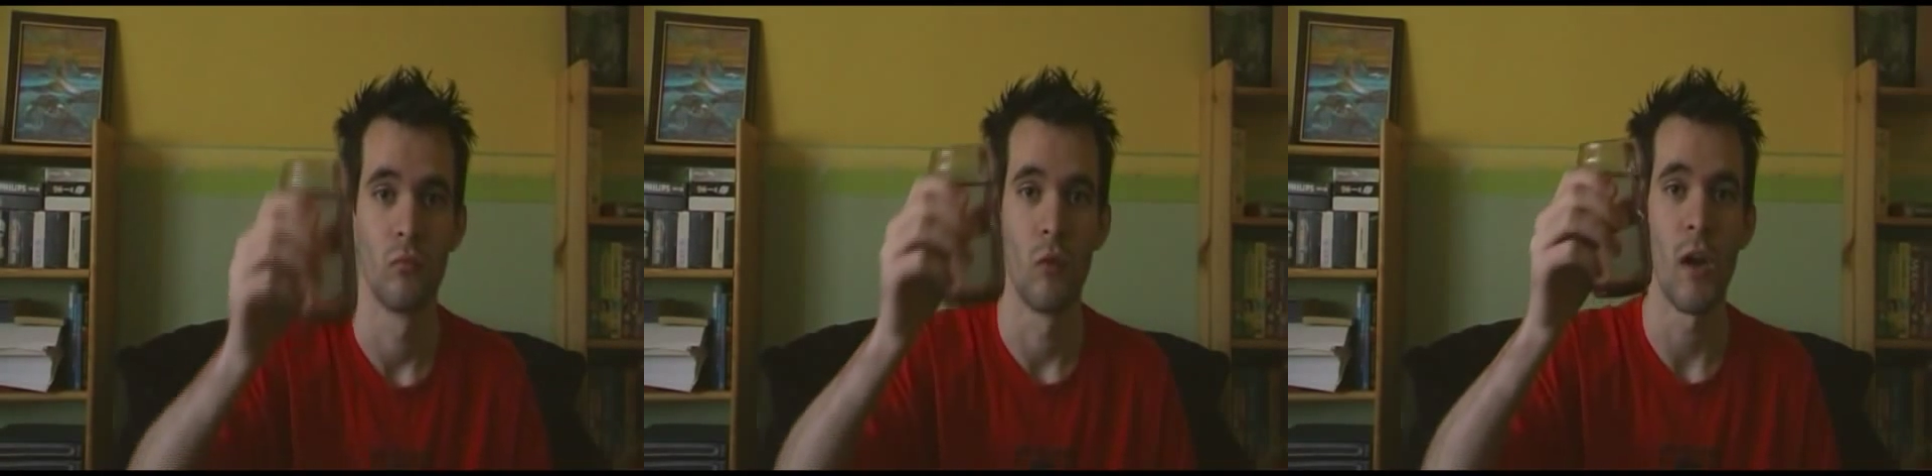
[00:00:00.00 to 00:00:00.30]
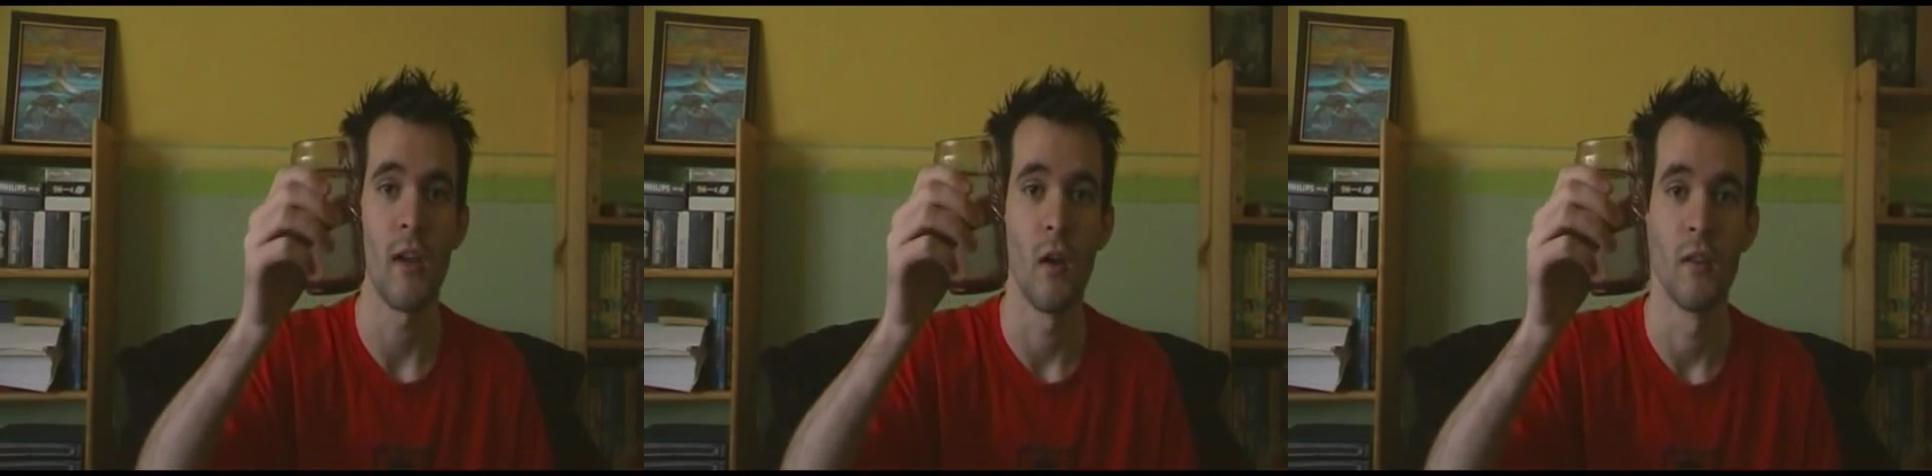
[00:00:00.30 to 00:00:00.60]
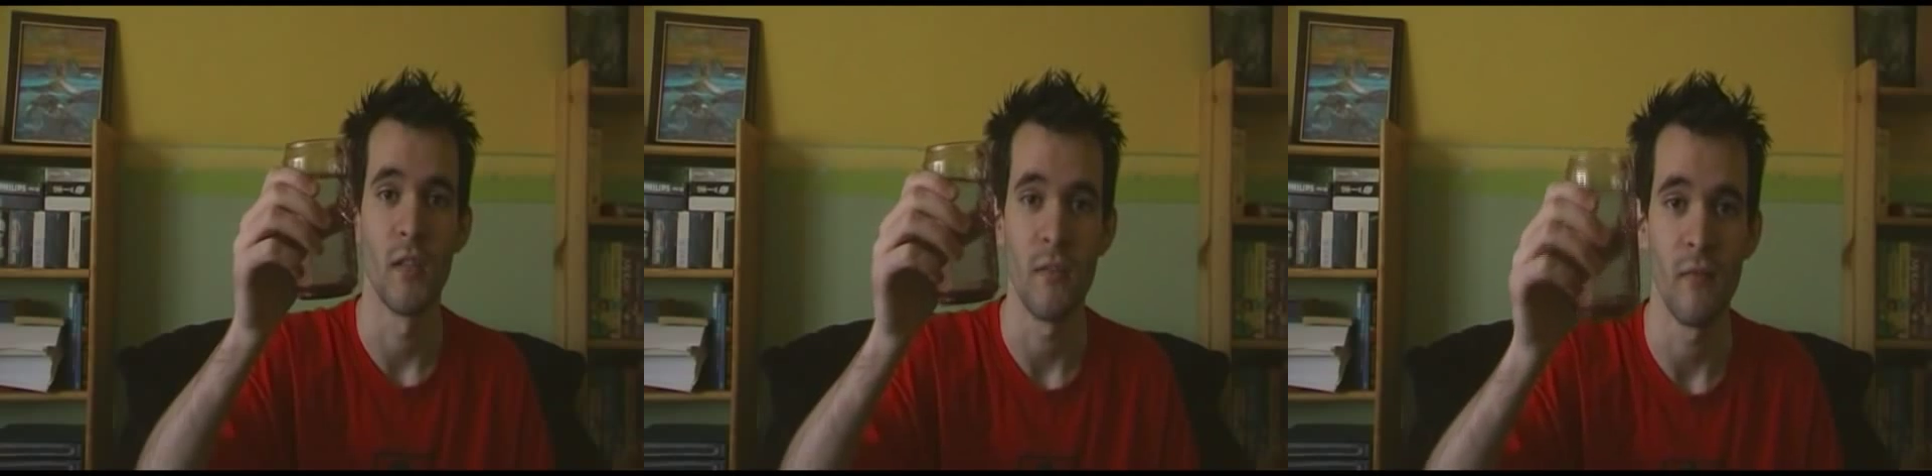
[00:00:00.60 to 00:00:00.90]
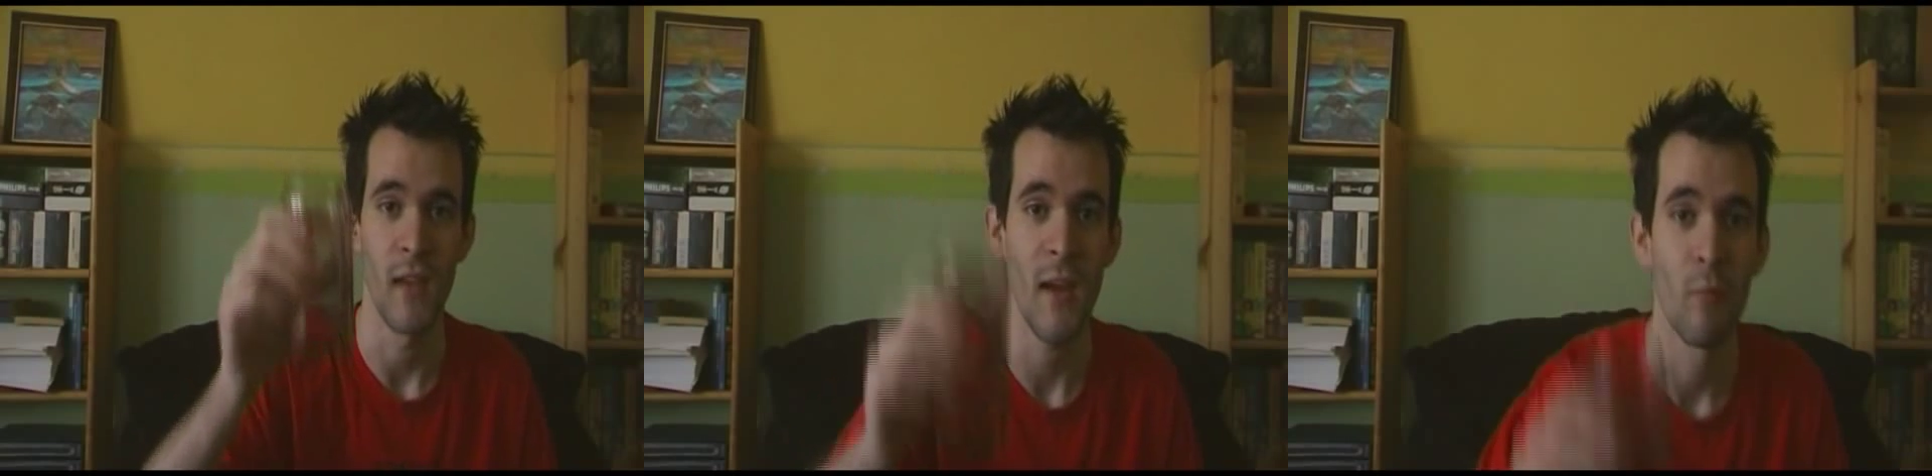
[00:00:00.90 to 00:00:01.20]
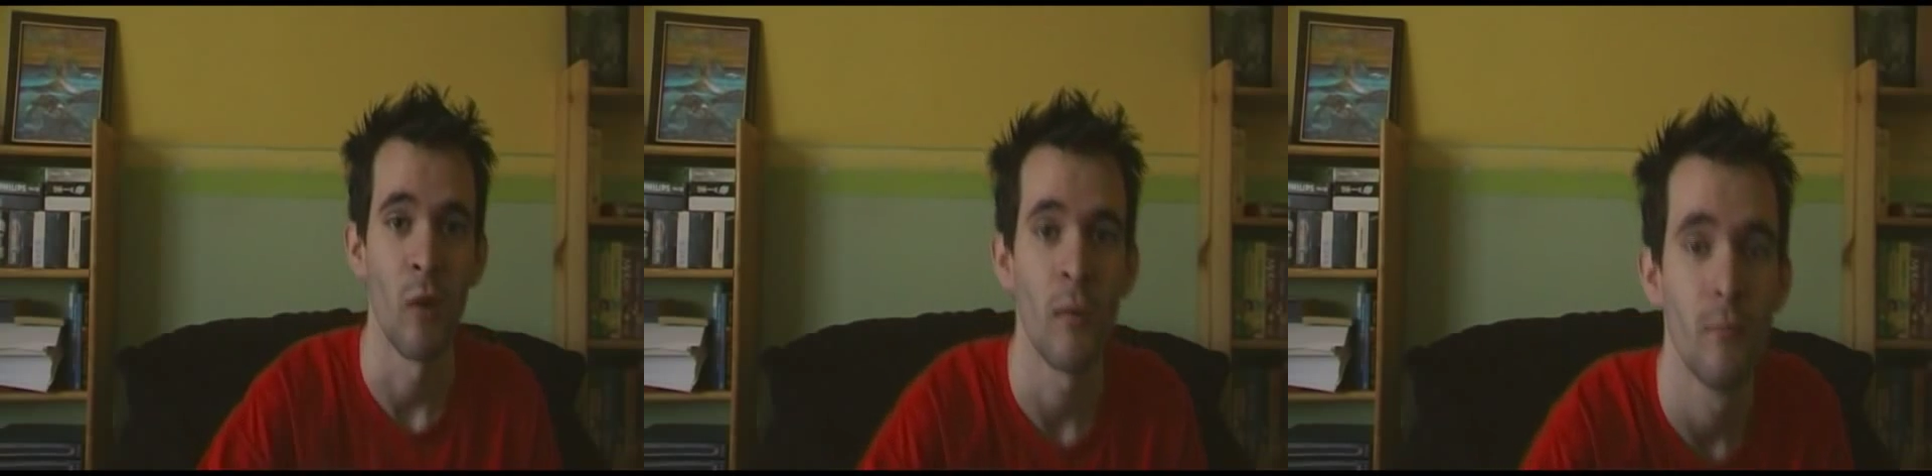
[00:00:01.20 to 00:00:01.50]
right underneath the
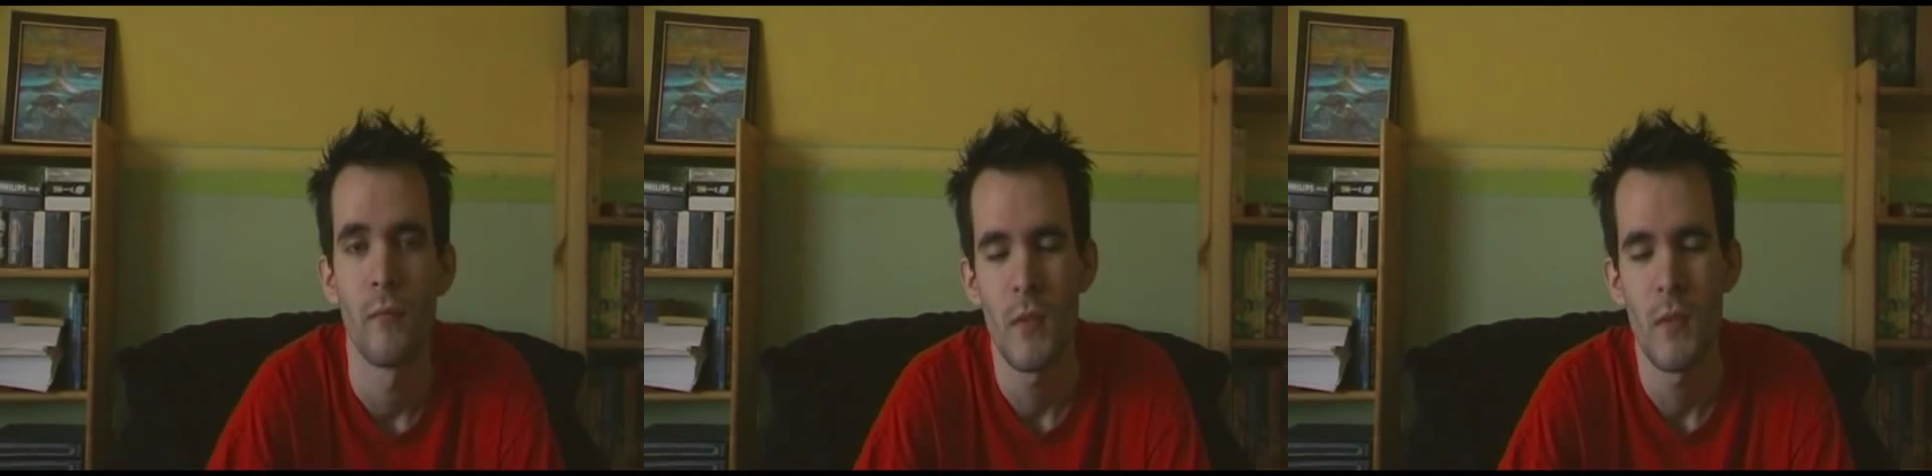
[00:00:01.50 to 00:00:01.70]
camera.